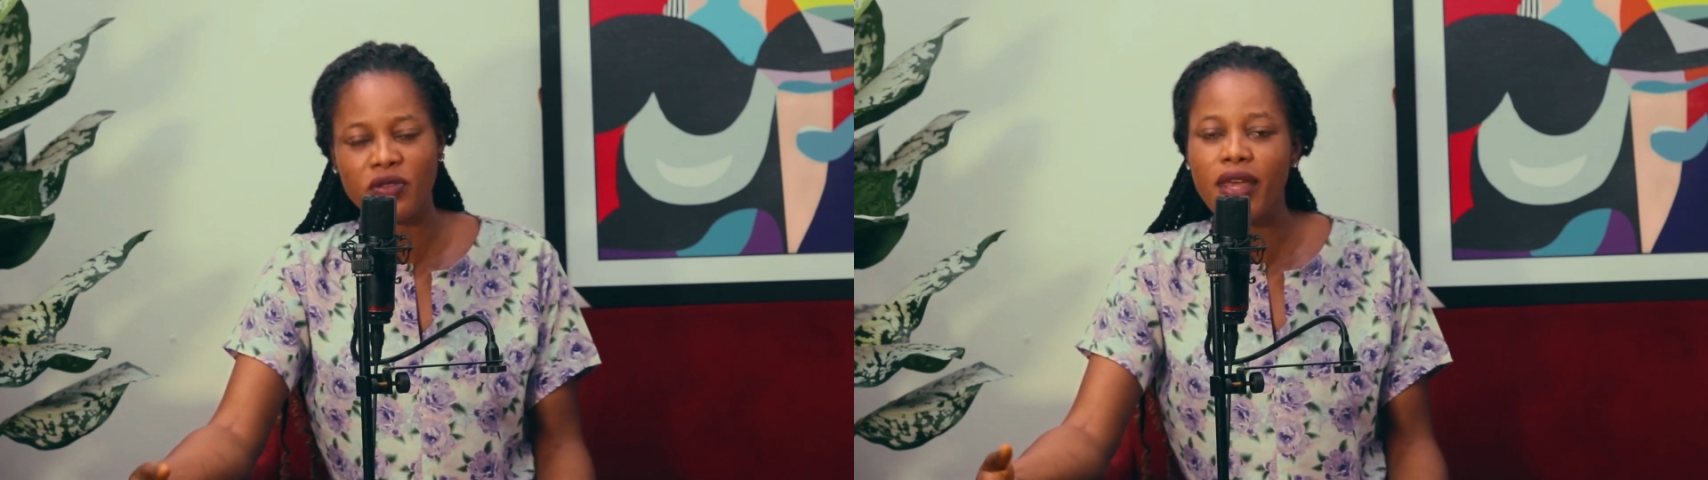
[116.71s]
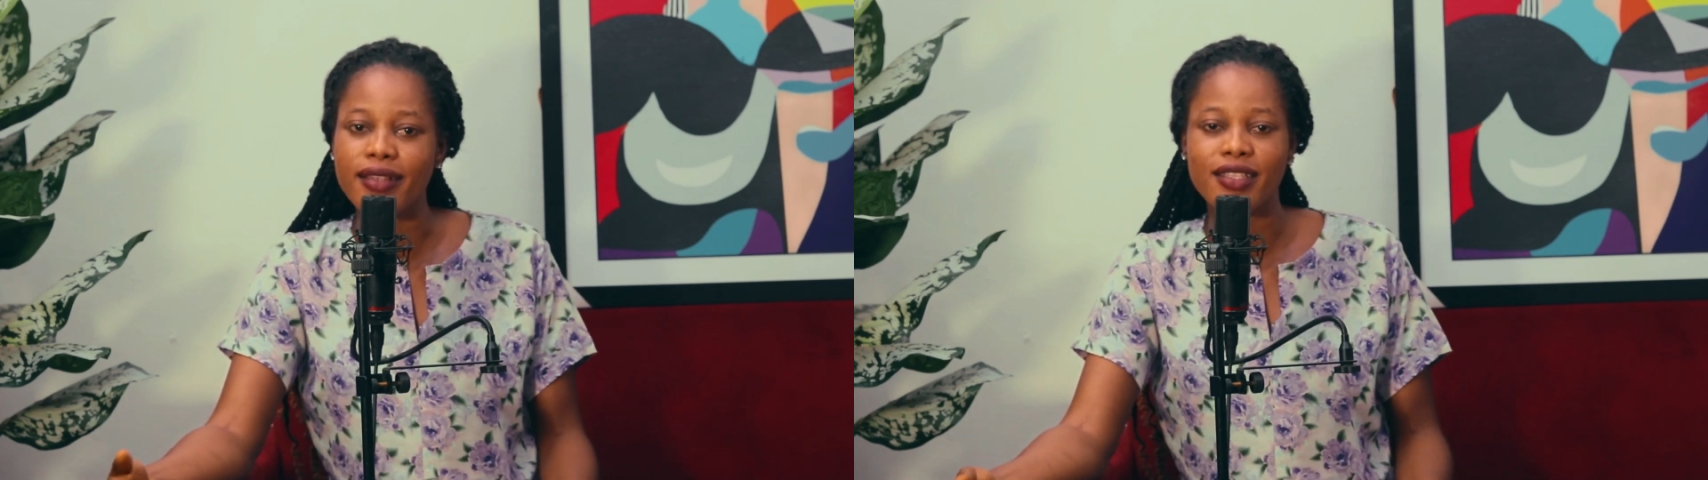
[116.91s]

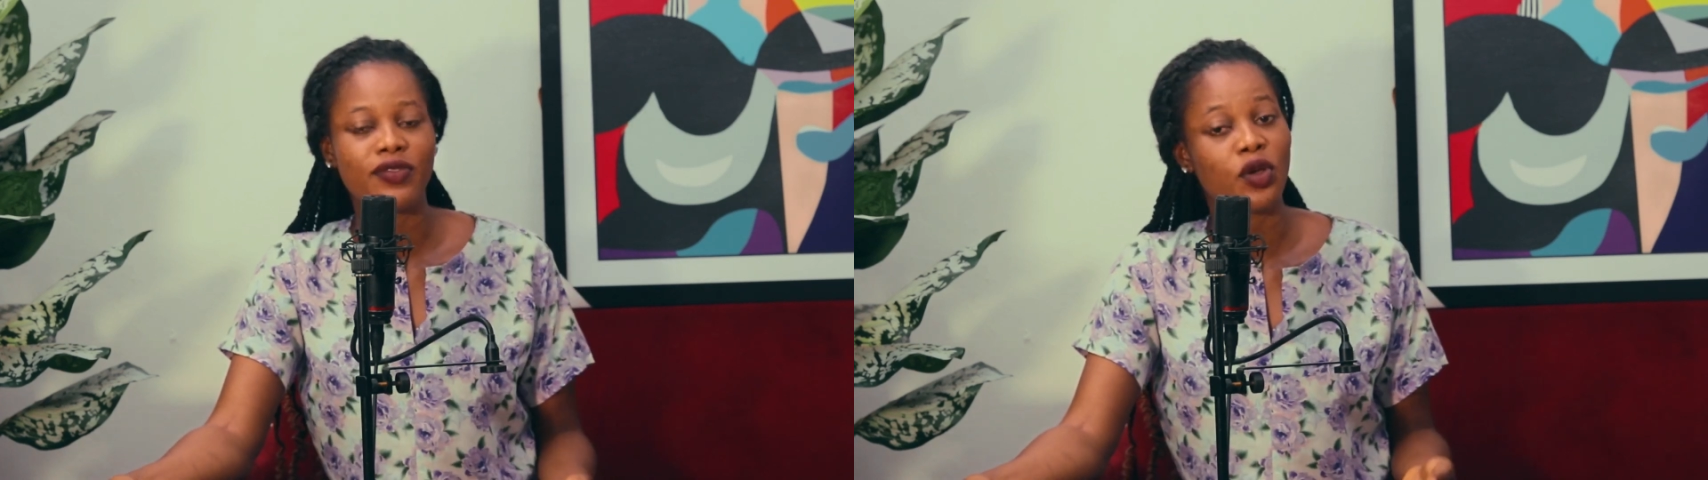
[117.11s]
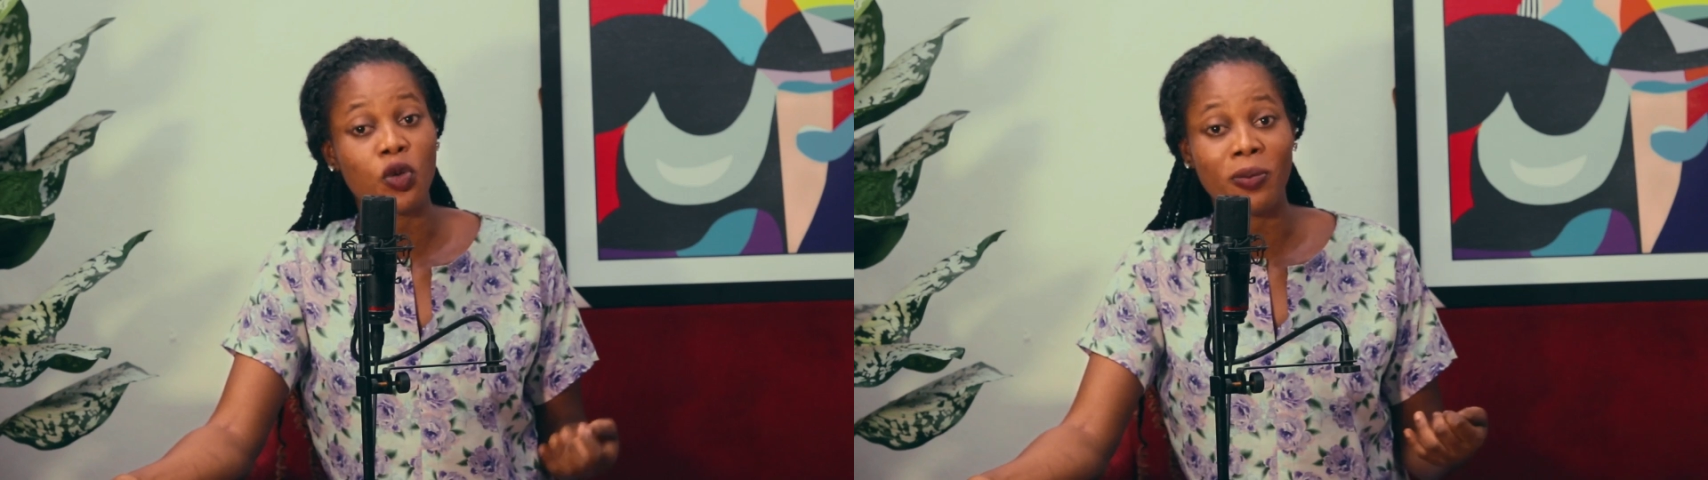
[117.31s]
It's not as
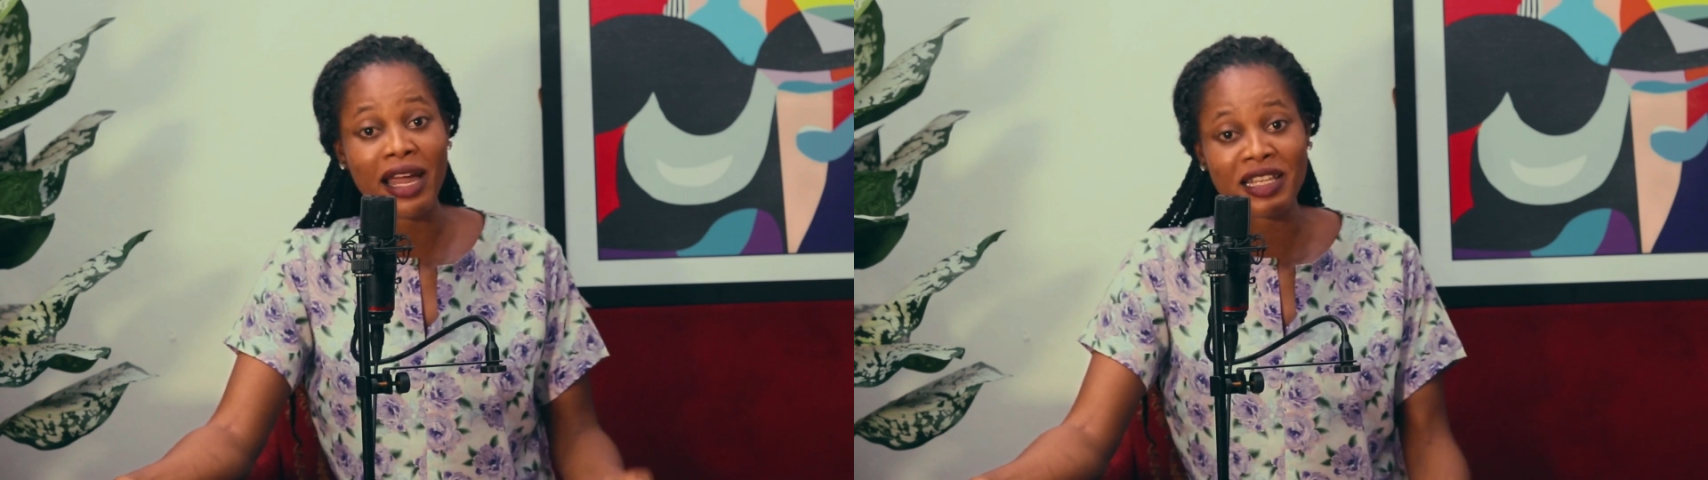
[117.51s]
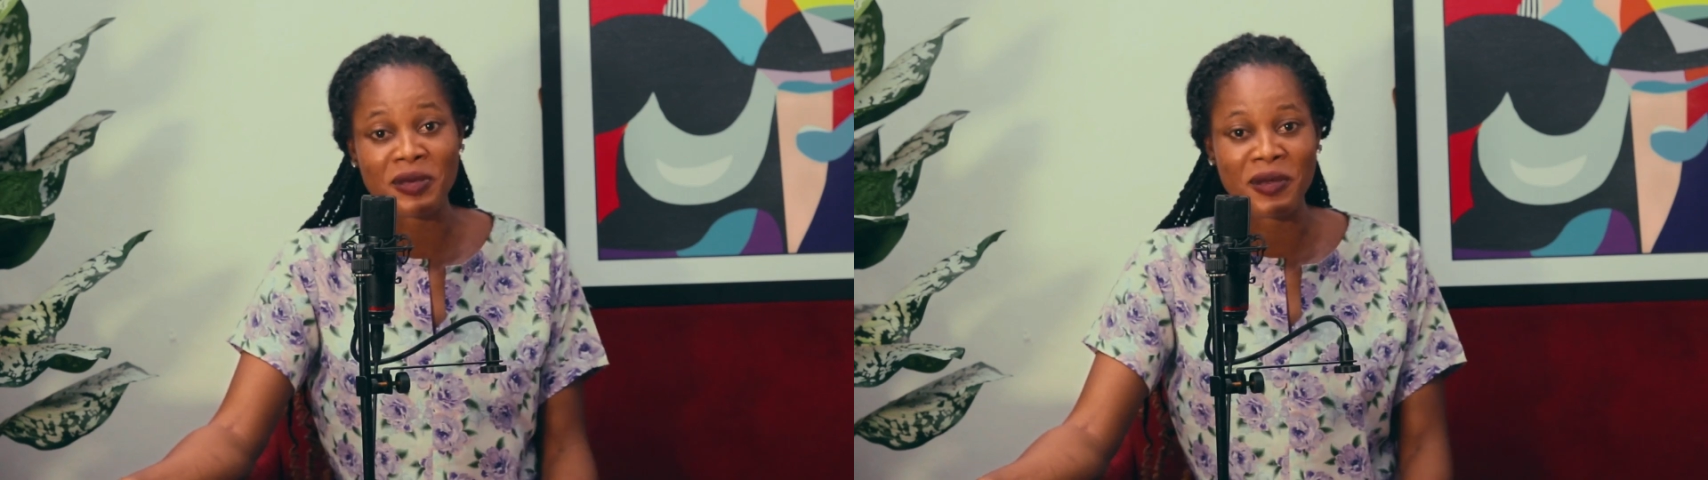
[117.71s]
if they will bite